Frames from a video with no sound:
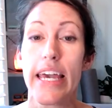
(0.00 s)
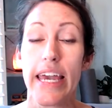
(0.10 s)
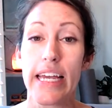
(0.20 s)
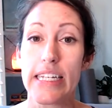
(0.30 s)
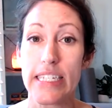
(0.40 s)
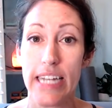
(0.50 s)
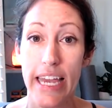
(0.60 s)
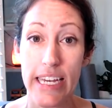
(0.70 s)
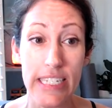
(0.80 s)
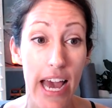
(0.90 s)
It is an
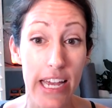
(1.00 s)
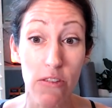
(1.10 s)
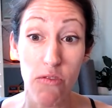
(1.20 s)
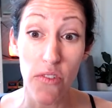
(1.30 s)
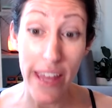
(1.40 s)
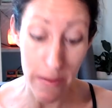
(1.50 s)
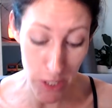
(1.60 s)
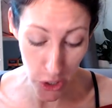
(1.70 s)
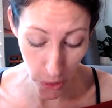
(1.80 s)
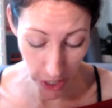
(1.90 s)
anti
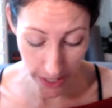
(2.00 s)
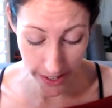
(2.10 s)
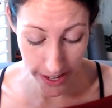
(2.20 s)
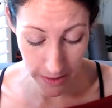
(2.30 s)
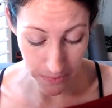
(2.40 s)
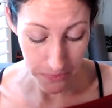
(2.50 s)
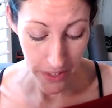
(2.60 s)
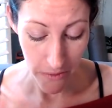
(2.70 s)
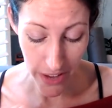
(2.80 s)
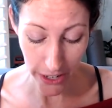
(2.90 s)
inflammatory,
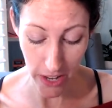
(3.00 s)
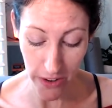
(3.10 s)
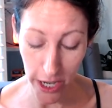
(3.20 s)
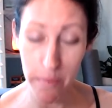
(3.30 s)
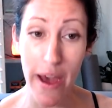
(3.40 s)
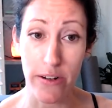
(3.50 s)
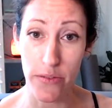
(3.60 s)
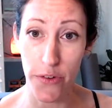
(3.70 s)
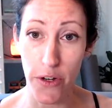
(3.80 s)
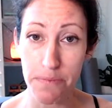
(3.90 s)
very, very
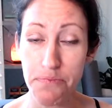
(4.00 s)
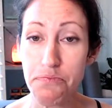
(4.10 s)
powerful.